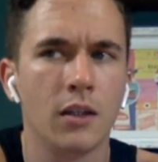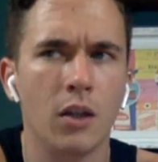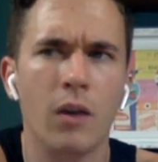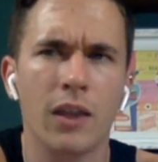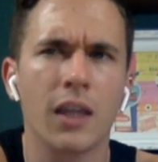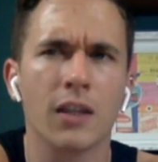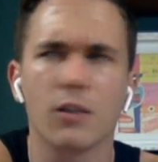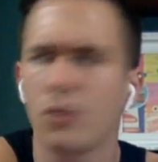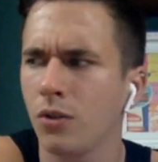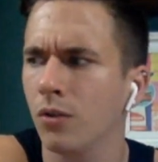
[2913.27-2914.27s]
No, I think
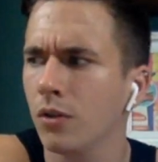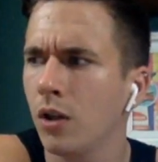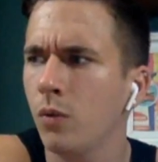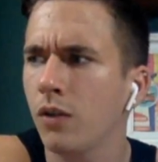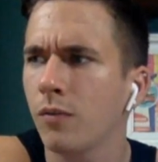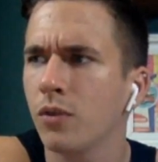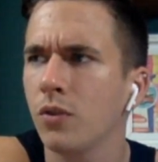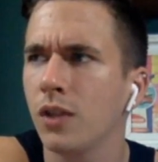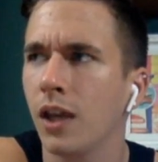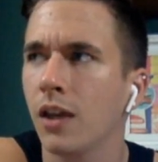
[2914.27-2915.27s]
it's true. A week from
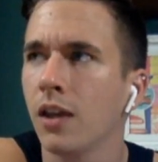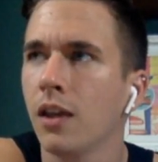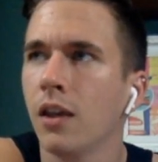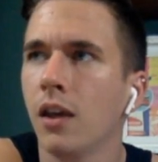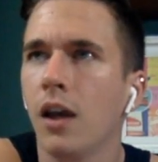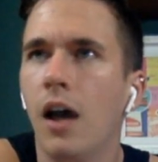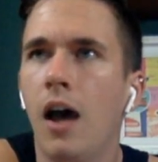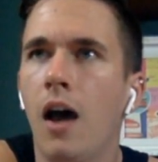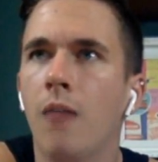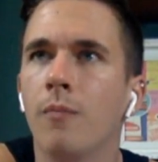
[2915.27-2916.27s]
Tuesday.
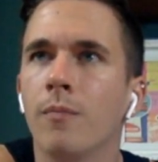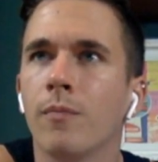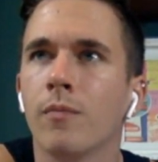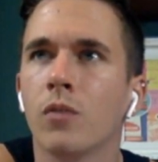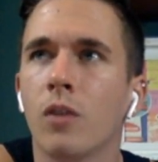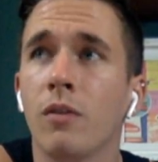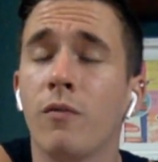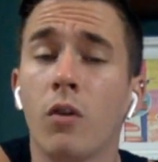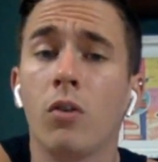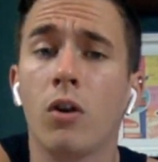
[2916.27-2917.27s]
So I'll be in
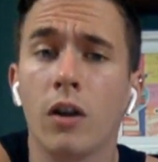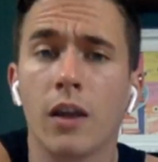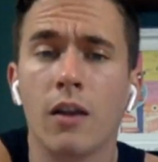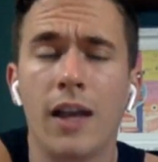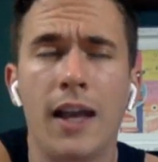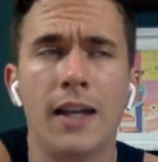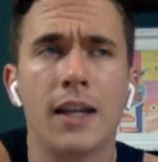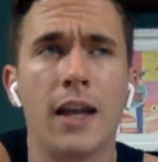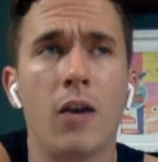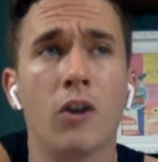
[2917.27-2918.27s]
Fort Lauderdale, and
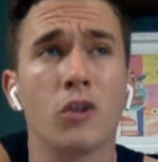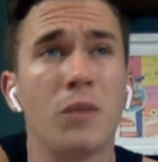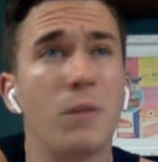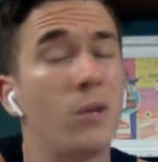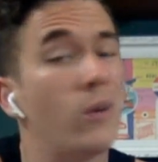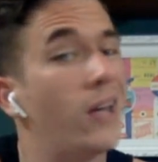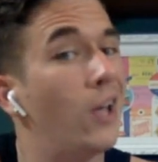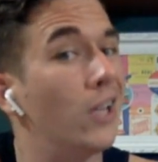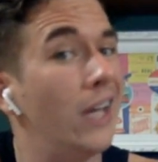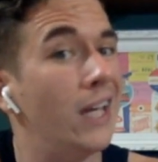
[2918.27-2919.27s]
I also might be going to
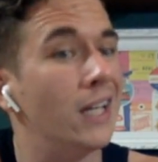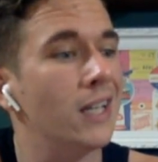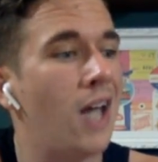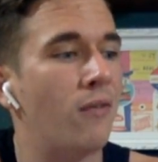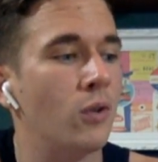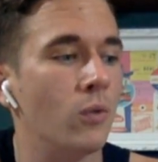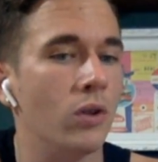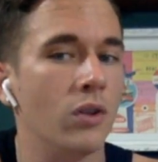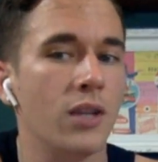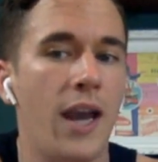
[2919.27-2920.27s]
LA
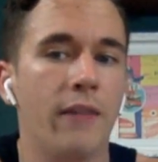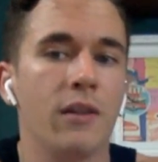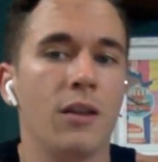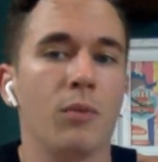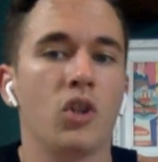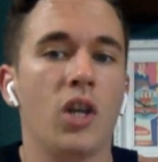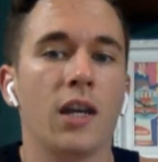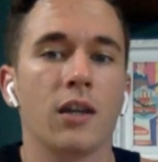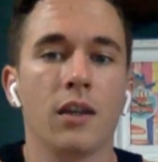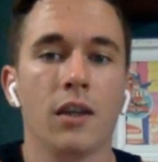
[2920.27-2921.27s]
afterwards. I have to double
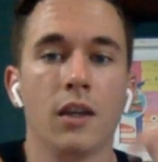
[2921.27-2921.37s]
check.